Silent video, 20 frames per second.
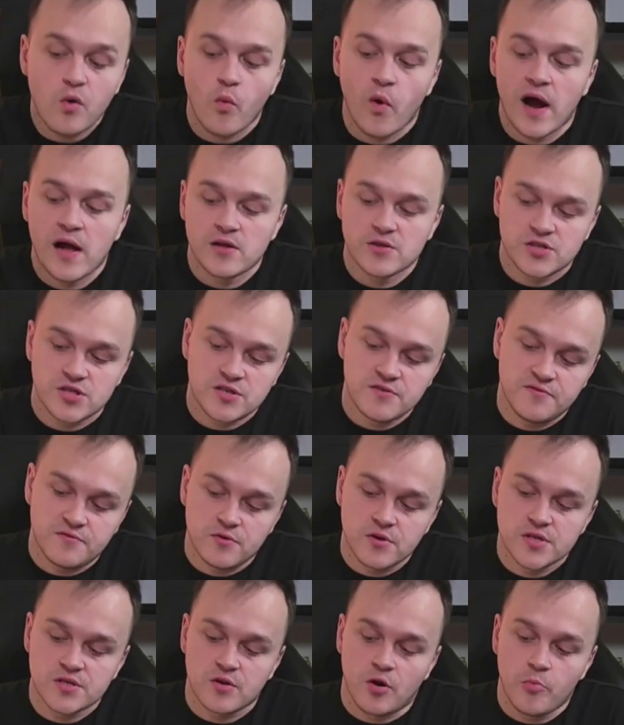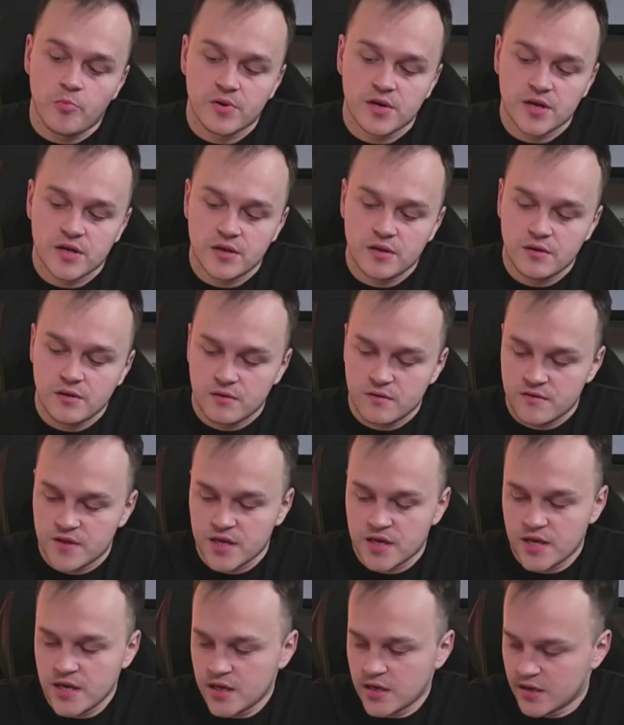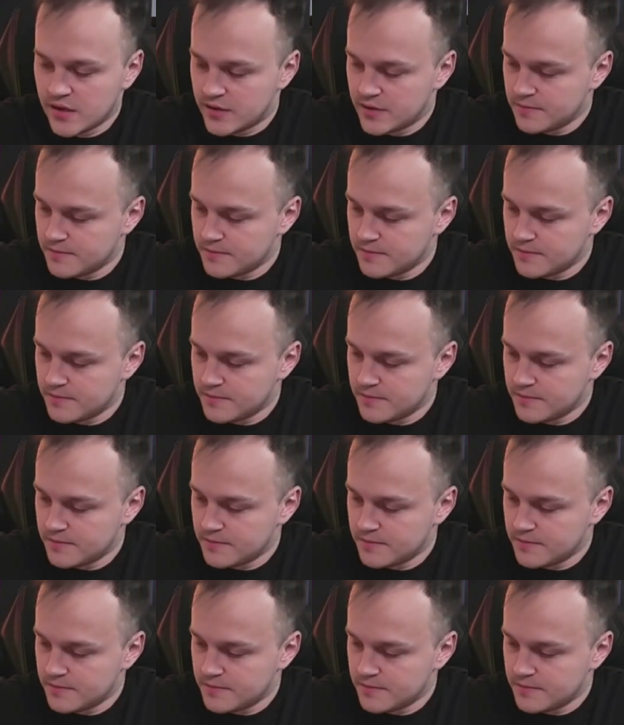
while g4 is opening the king.